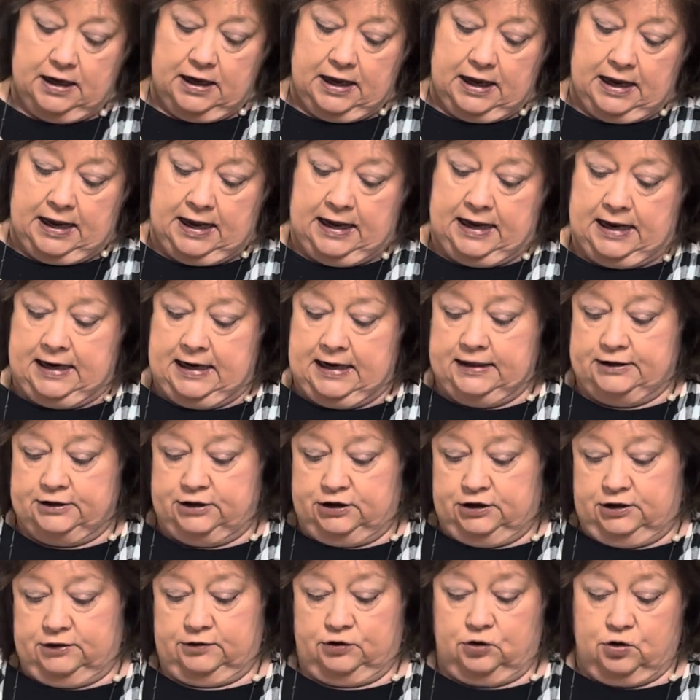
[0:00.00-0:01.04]
and
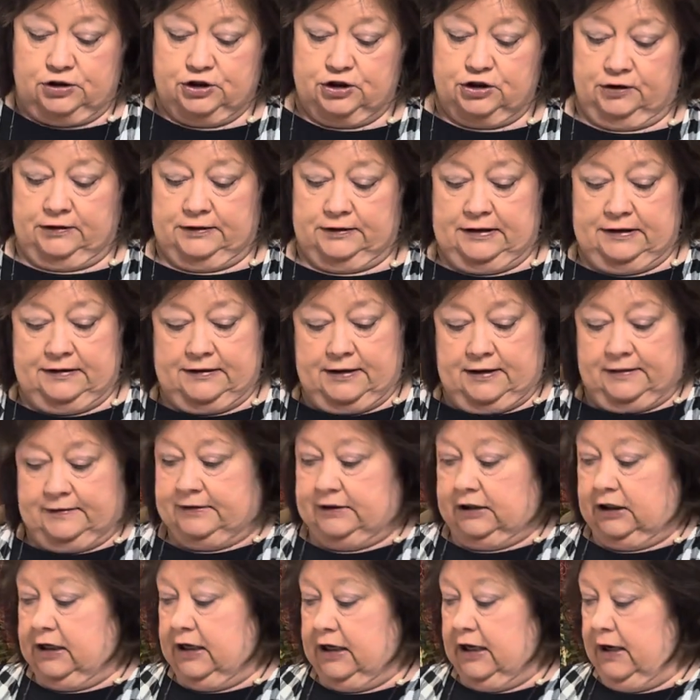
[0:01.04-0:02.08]
of course you'll need those
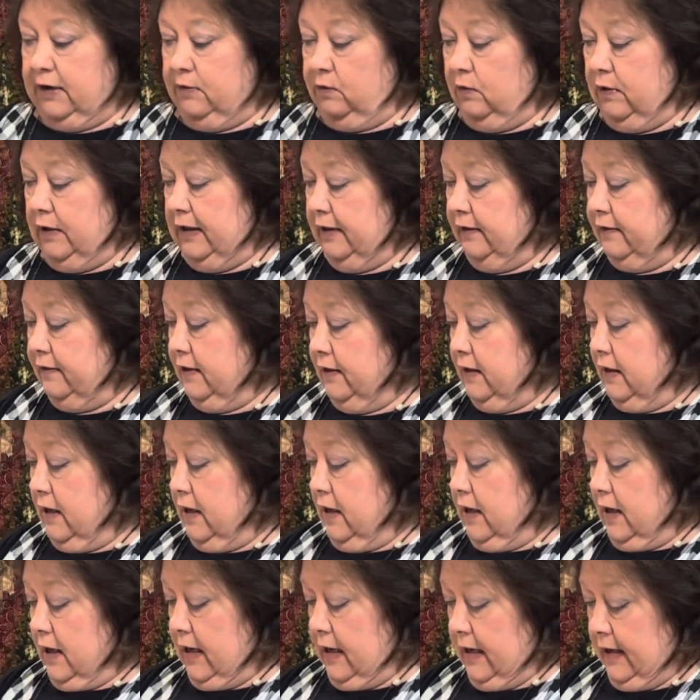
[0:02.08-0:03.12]
to cut with.
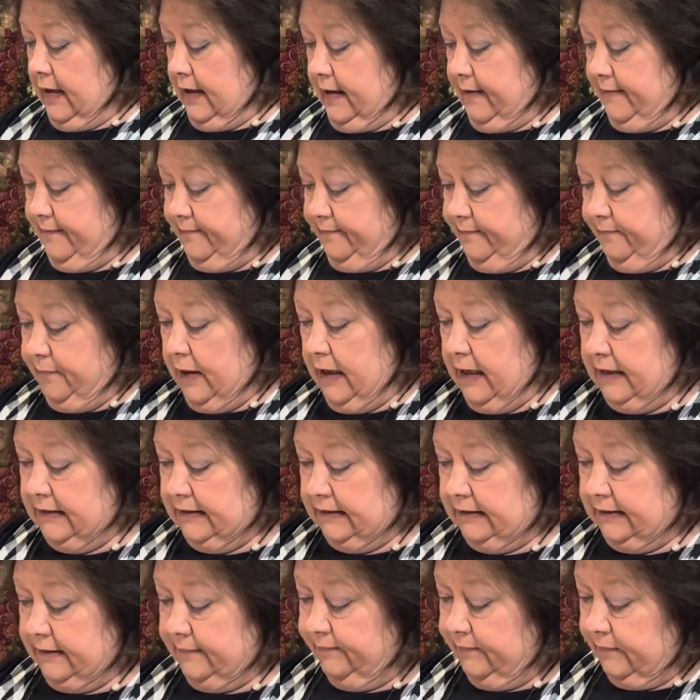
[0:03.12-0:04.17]

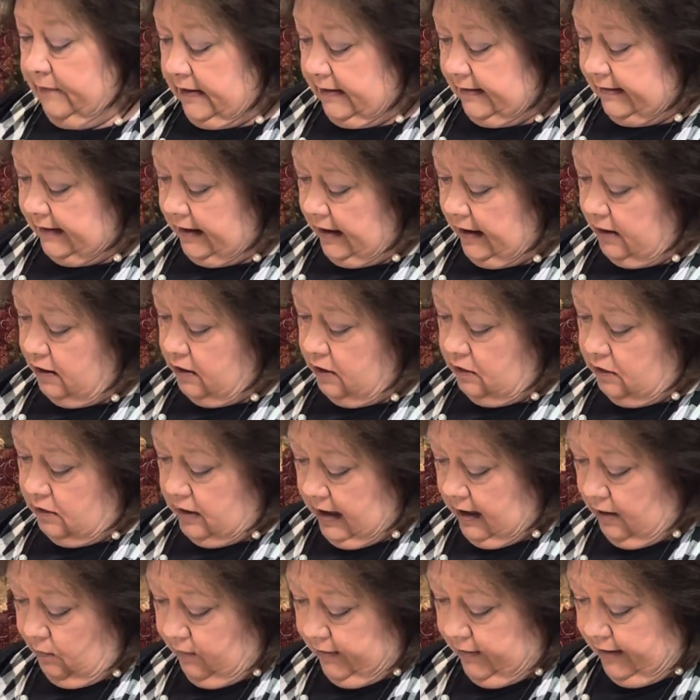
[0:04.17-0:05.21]
So
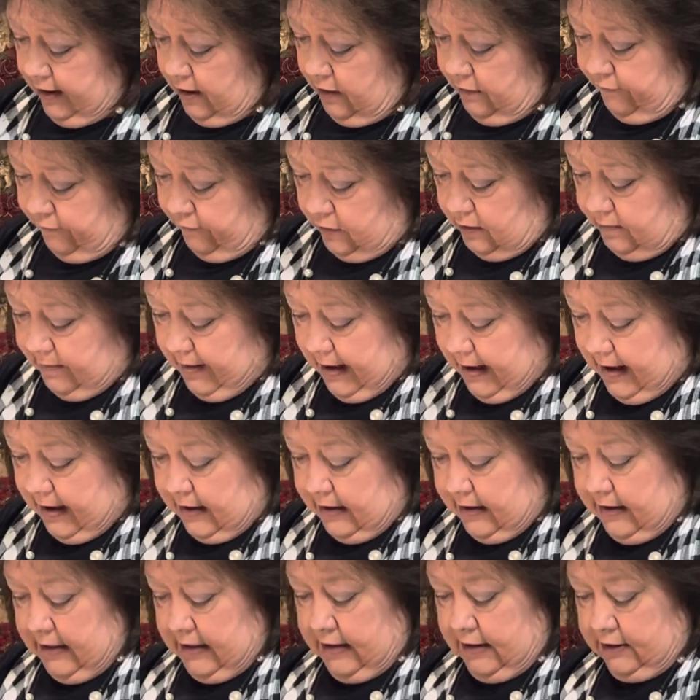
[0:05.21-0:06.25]
I went over about an
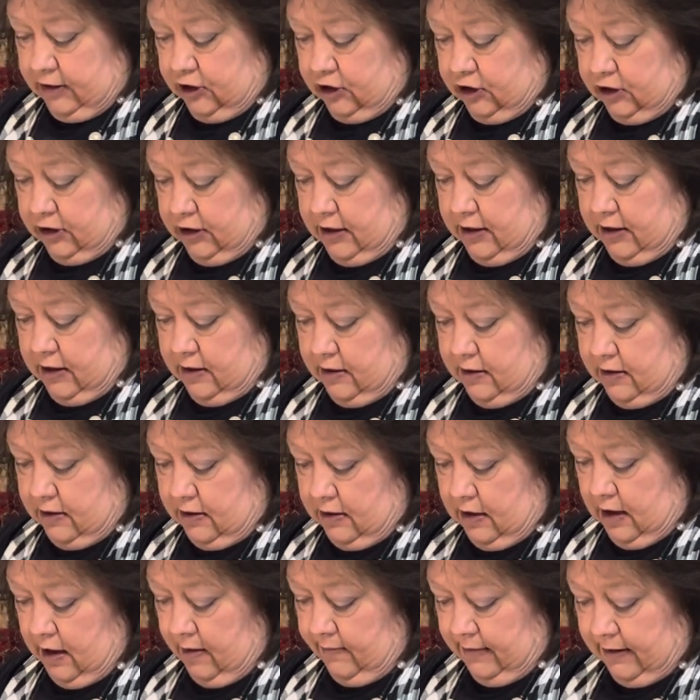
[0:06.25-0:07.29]
inch,
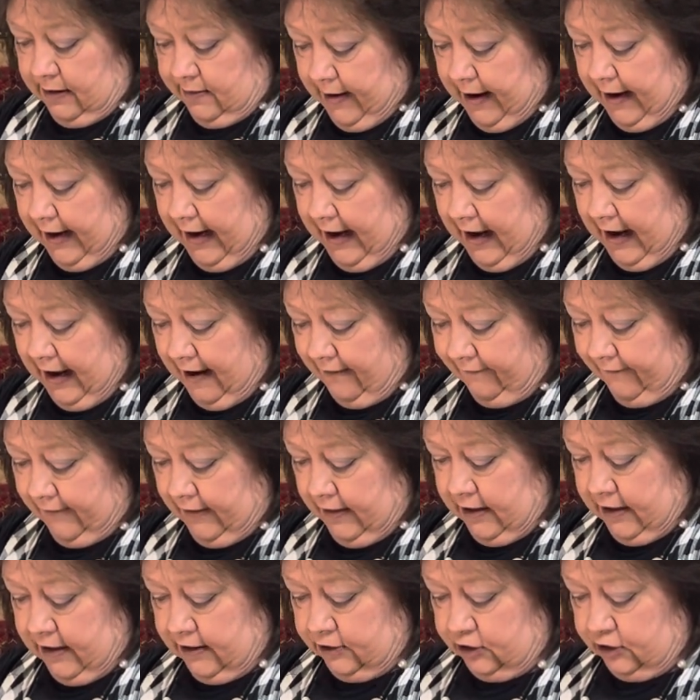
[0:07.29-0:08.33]
about a 1/2
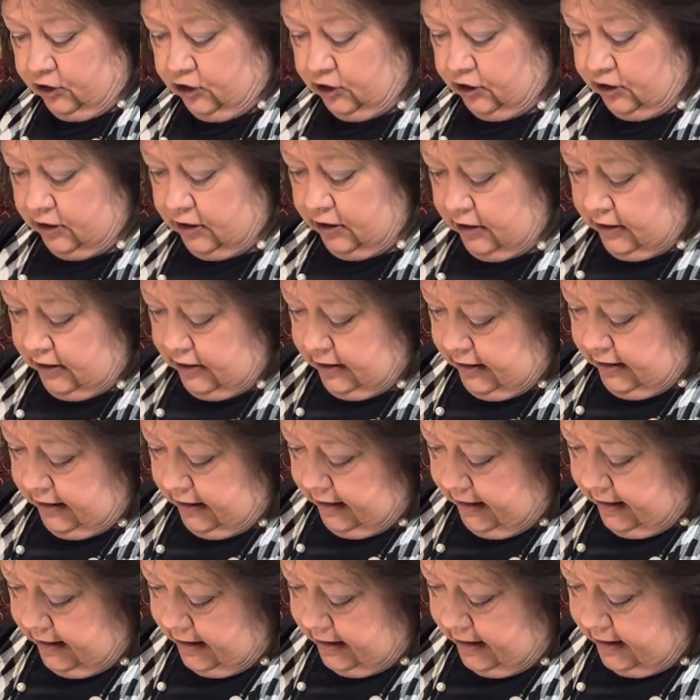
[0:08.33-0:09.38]
inch
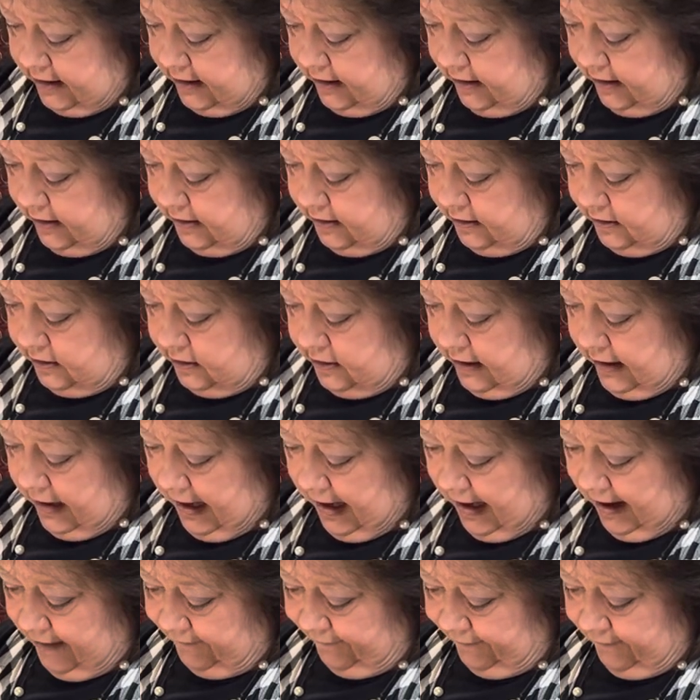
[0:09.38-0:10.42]
in
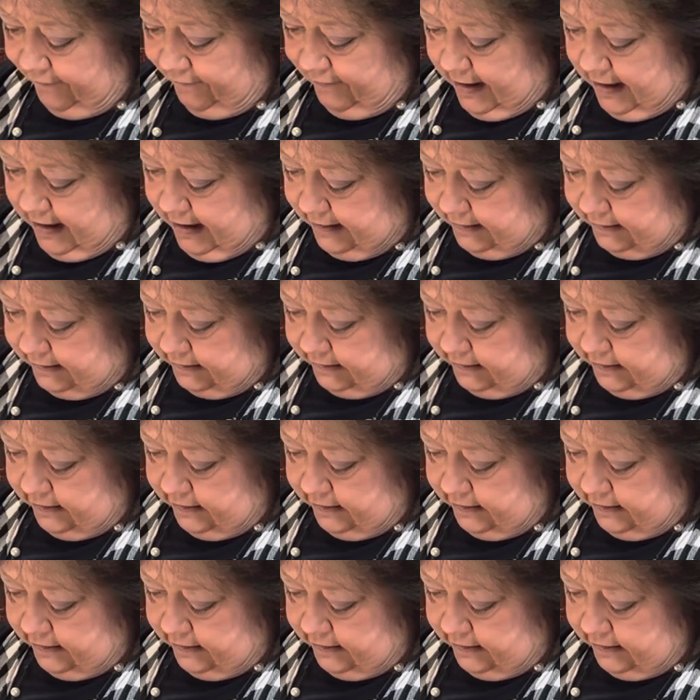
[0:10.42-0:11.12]
half of that.